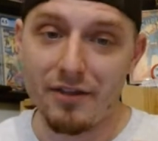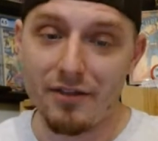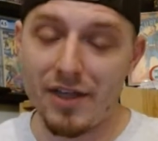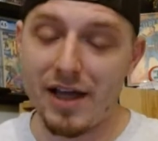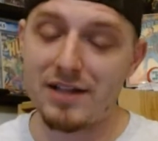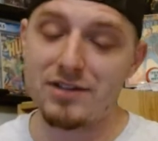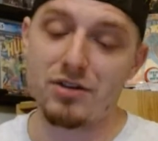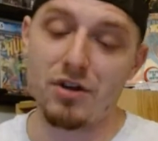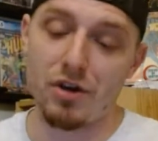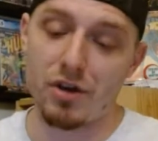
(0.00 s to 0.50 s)

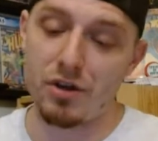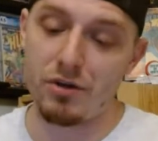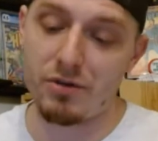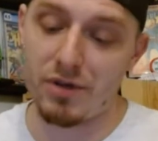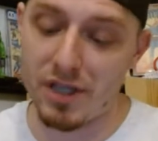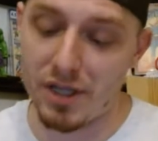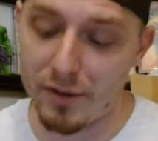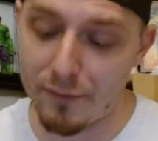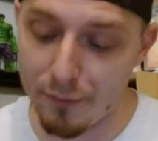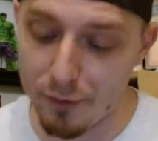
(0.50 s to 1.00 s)
That's all you
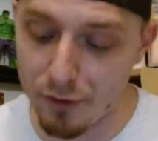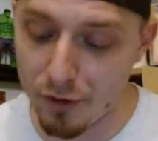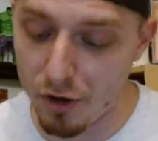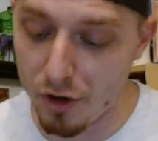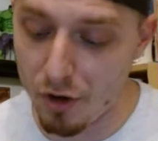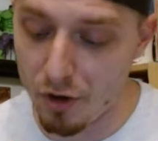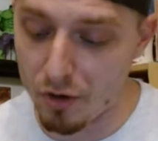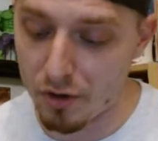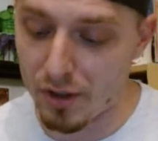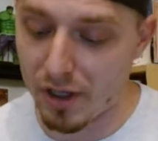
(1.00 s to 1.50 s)
needed for the
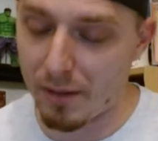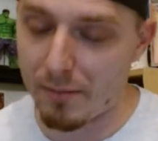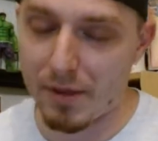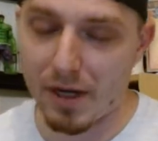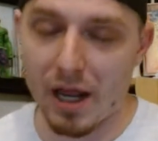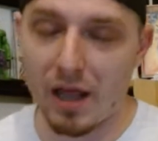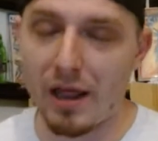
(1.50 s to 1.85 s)
Hulk. I mean,